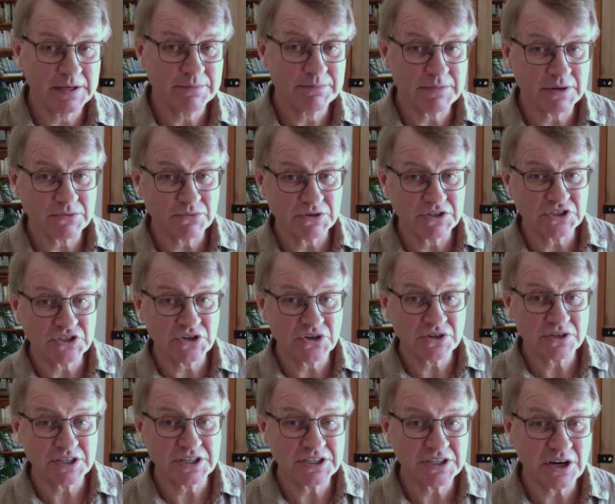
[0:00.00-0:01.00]
But we
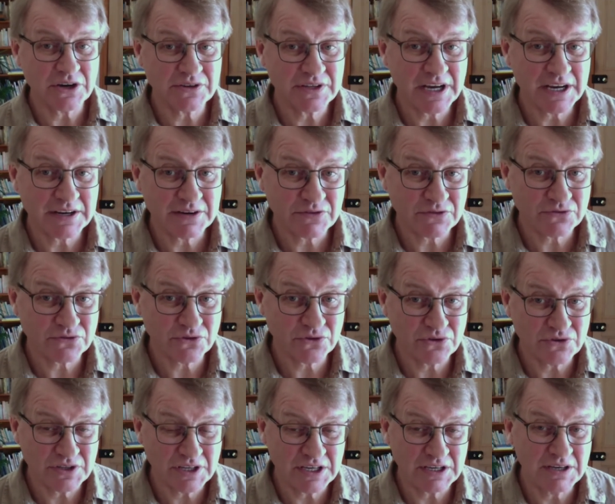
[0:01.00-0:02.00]
certainly know that
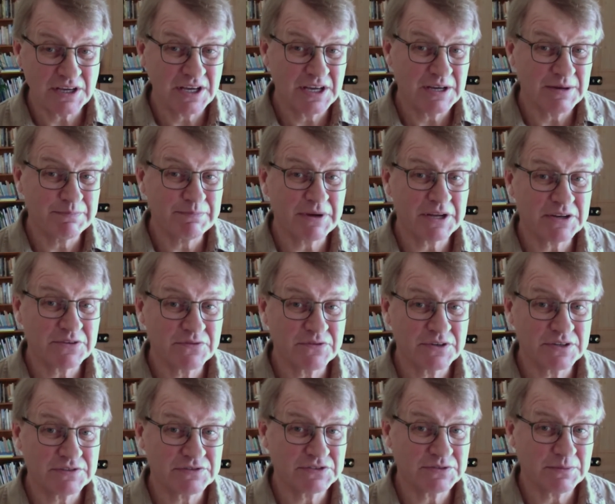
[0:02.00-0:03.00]
through the
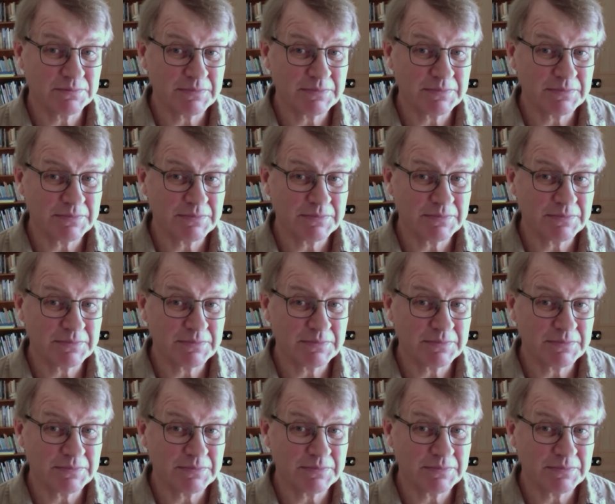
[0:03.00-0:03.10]
benefit,